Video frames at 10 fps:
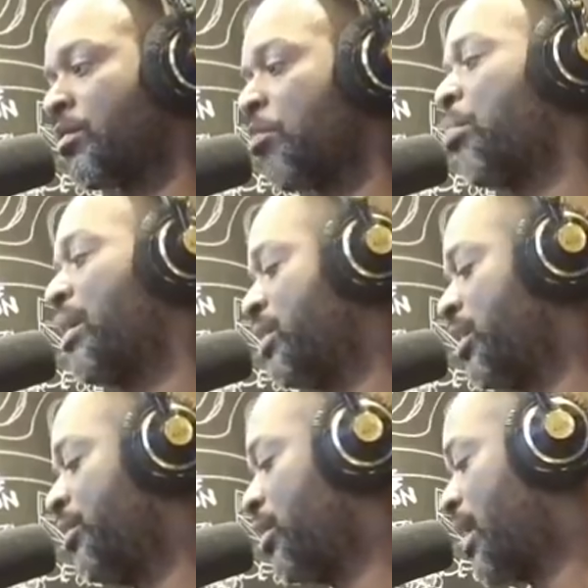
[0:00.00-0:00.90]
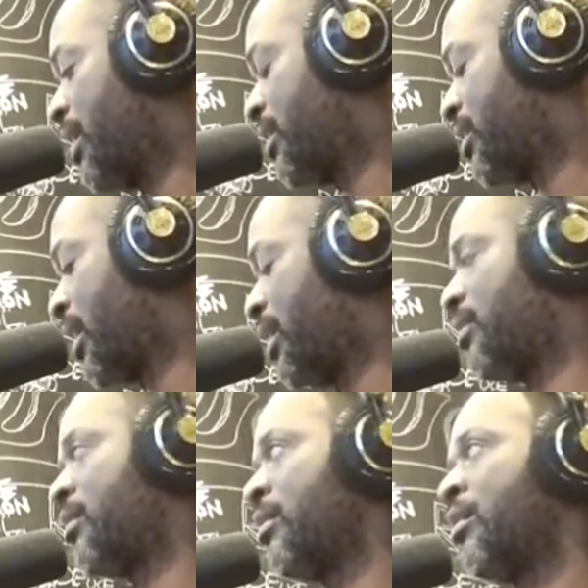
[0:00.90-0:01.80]
president of the united
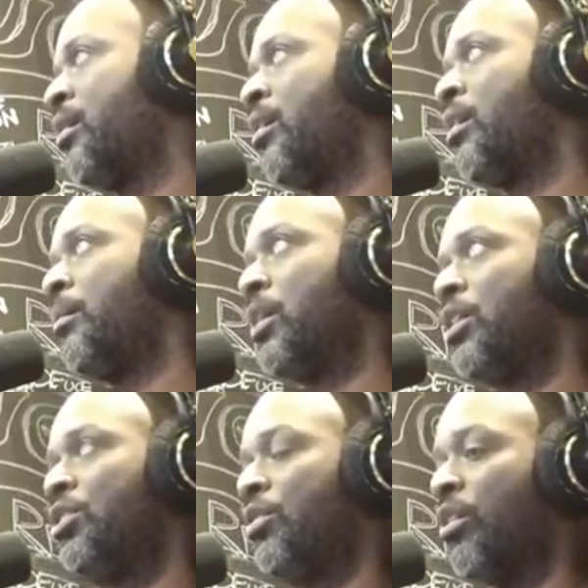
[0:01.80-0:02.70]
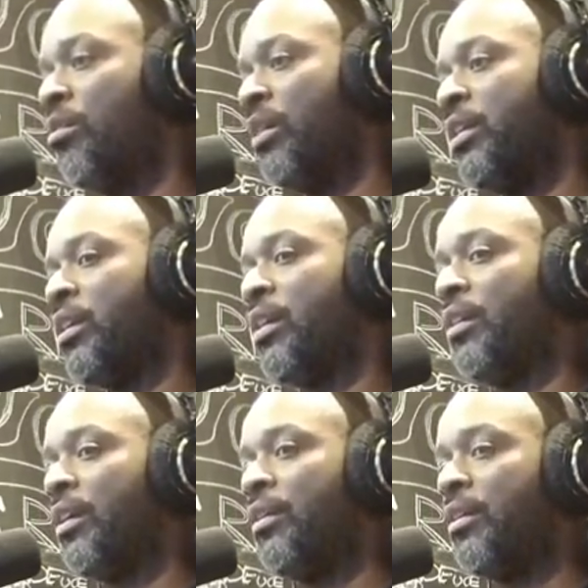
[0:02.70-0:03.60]
states because you know in in
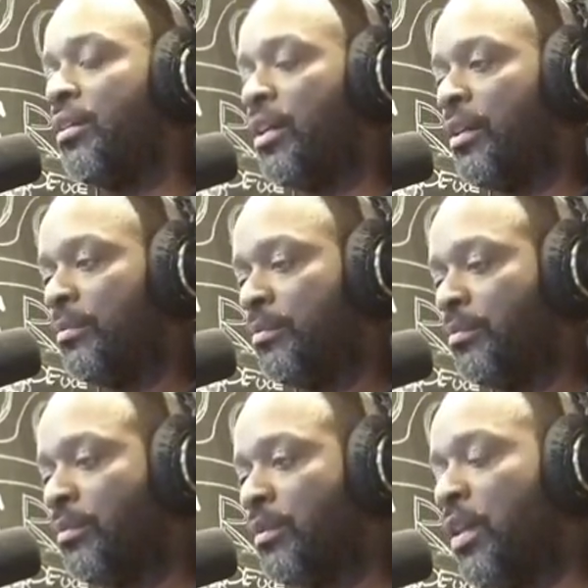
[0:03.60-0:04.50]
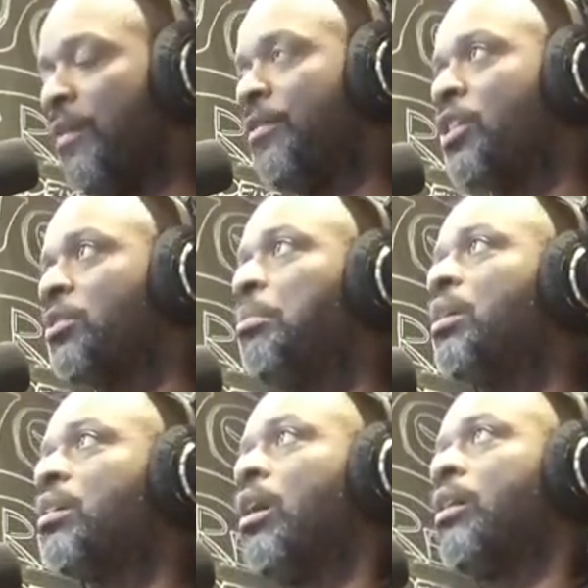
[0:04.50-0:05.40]
in, in um, there's a
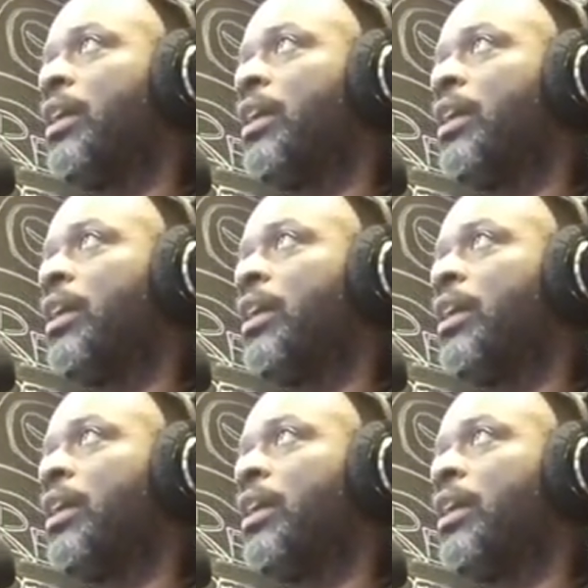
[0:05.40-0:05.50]
book called